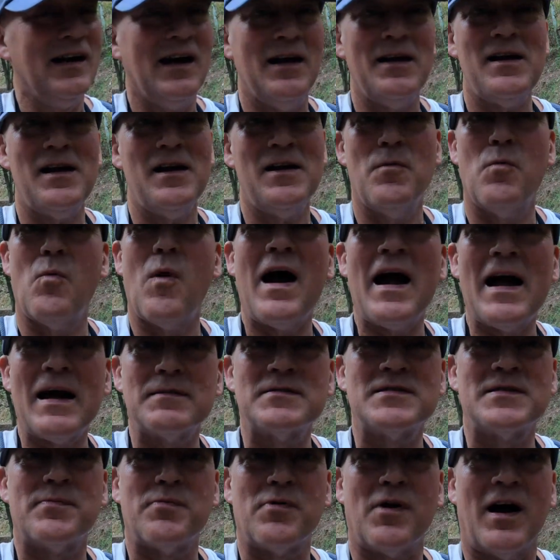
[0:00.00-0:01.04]
I don't know why
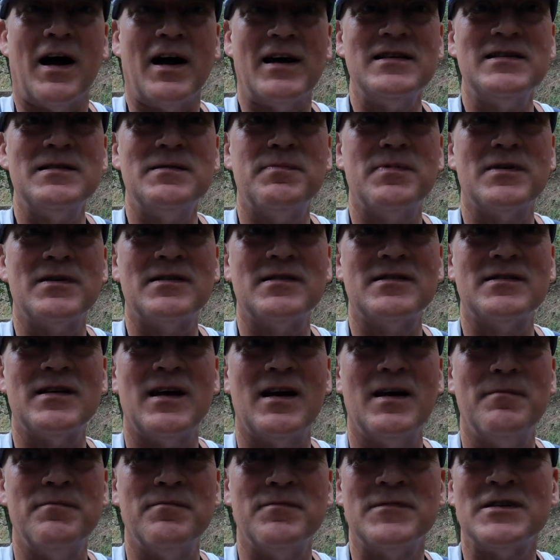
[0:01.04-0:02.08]
I'm surprised, but
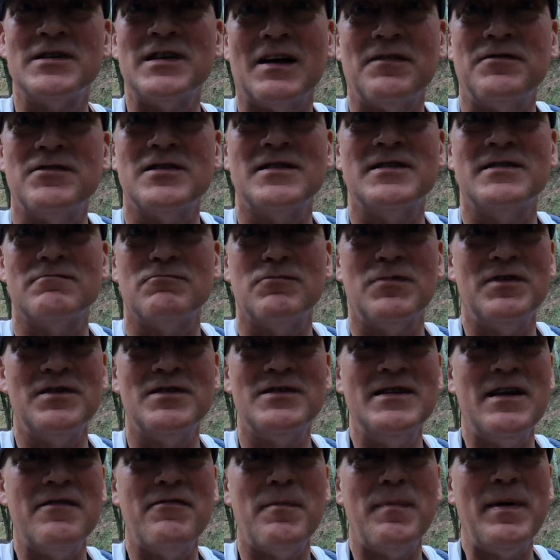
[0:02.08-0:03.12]
we've
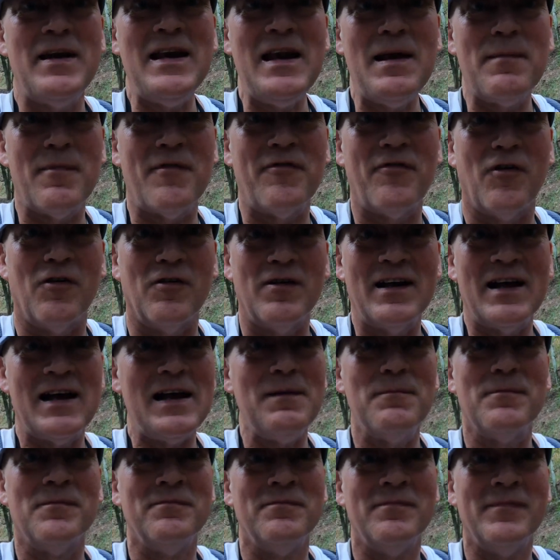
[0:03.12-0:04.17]
just never been here before, and I
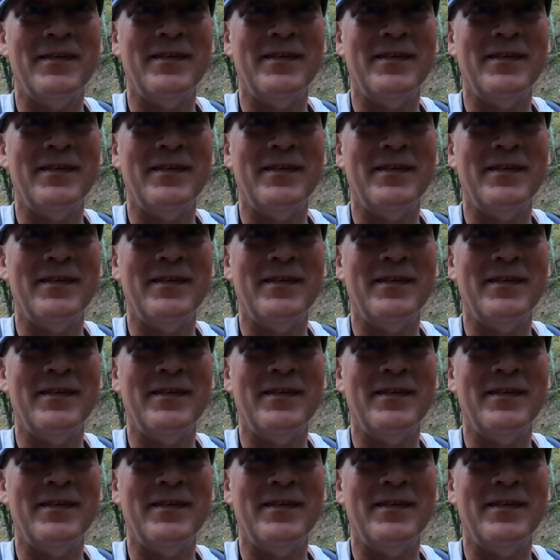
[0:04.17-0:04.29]
am.